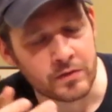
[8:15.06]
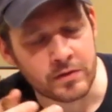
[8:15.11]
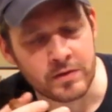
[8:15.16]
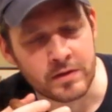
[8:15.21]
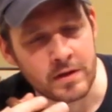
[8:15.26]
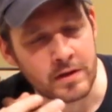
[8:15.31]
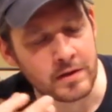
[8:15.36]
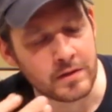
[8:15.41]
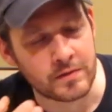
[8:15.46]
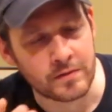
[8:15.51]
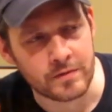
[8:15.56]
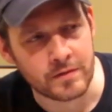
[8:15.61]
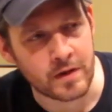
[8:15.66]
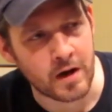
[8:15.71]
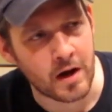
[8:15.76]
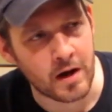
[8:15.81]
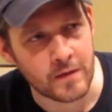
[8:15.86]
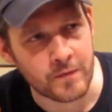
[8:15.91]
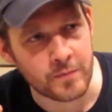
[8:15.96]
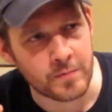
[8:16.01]
it's
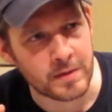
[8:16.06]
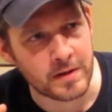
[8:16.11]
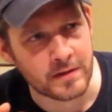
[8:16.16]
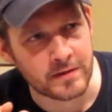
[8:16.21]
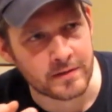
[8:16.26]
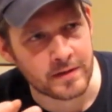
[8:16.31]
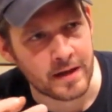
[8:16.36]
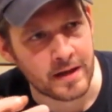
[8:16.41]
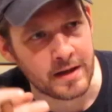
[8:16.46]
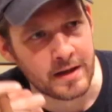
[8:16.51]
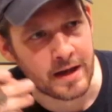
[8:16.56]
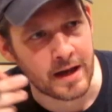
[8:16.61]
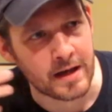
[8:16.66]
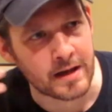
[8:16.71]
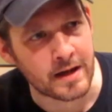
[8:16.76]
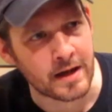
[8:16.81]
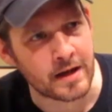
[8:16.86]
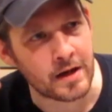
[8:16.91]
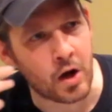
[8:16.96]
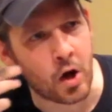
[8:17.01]
hard for me to say, you gotta
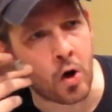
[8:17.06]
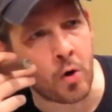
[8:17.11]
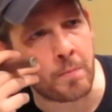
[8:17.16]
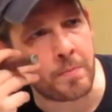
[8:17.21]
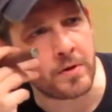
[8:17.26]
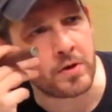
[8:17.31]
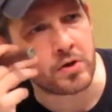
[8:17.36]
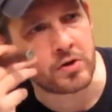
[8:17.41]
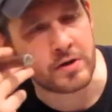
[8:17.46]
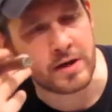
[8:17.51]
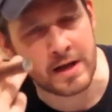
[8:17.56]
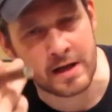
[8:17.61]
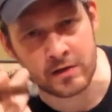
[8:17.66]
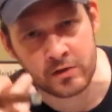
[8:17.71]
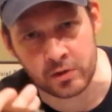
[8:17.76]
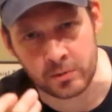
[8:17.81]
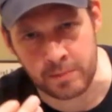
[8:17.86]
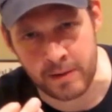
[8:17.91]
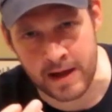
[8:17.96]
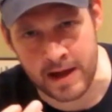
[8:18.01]
kind of open your
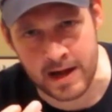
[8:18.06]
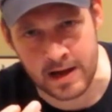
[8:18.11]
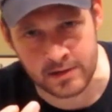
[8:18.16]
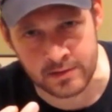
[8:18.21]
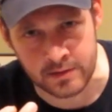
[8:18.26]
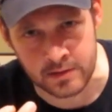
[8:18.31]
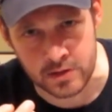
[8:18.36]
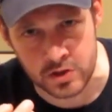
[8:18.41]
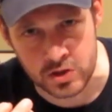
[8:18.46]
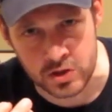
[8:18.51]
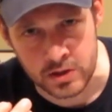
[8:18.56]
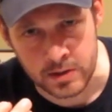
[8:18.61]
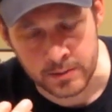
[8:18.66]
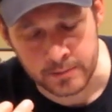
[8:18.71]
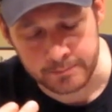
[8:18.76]
nasal passage.